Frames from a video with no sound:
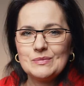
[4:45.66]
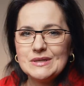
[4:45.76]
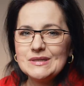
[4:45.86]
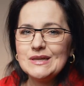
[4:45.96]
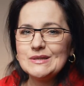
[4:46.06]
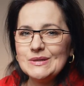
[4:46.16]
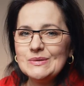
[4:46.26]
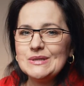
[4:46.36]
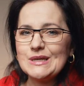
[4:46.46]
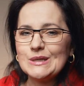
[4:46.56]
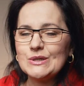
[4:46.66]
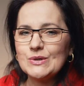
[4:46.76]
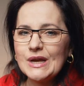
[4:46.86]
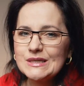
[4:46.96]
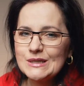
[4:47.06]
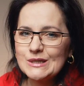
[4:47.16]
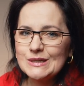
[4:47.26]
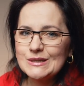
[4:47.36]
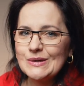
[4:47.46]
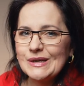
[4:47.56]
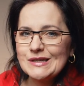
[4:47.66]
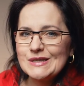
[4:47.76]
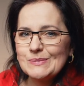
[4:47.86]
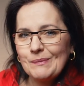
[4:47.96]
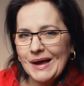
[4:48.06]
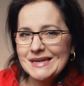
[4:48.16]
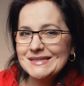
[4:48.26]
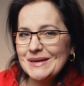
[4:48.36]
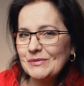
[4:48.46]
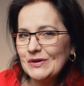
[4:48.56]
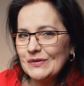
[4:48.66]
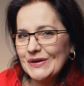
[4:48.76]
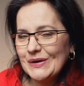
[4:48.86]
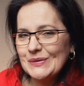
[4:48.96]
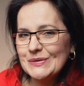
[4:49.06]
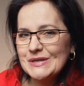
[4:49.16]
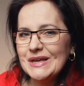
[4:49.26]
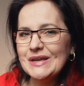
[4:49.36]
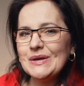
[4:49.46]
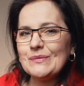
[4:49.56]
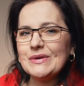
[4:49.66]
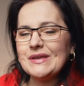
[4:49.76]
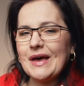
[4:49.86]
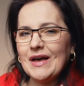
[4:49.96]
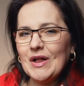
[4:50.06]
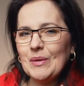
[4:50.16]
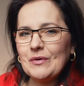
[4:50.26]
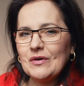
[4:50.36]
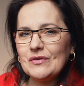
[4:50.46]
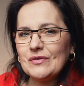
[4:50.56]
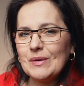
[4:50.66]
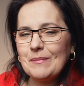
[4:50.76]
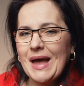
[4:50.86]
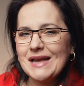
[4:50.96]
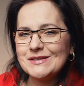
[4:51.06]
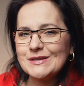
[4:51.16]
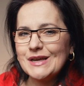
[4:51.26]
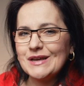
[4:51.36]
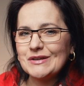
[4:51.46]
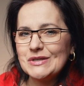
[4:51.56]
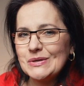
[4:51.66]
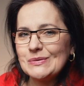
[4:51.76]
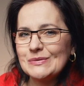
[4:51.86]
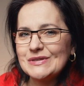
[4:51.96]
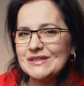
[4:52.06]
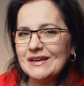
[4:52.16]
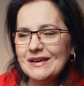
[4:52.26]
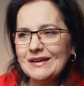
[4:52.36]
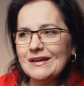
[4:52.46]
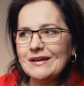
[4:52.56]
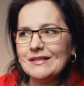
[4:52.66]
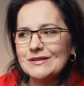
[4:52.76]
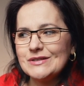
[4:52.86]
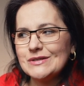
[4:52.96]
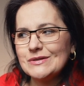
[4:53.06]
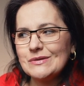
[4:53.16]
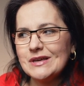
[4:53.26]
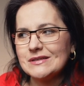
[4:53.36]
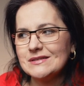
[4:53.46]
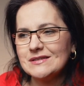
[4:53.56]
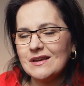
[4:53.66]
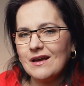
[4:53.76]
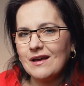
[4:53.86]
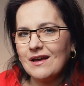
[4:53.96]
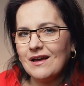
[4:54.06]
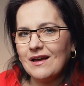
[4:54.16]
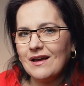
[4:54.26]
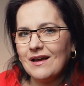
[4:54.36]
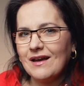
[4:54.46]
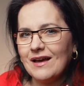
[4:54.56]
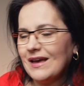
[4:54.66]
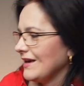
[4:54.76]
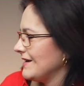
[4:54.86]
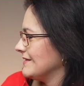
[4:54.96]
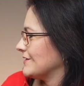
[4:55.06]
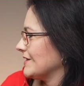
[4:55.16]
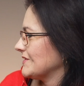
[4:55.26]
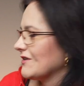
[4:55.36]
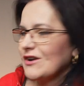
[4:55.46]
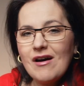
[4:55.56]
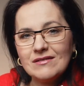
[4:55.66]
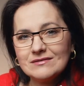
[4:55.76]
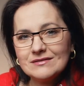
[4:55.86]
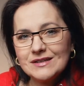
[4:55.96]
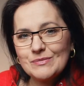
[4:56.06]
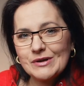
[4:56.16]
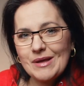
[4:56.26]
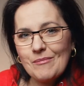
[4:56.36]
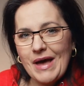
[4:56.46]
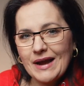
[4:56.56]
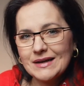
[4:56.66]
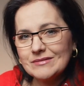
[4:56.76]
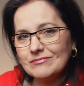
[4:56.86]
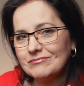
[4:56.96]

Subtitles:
Besides using transitions, you can spice up your videos with the help of masking tools. Let's just do this. And the shelves are gone. Let's bring them back.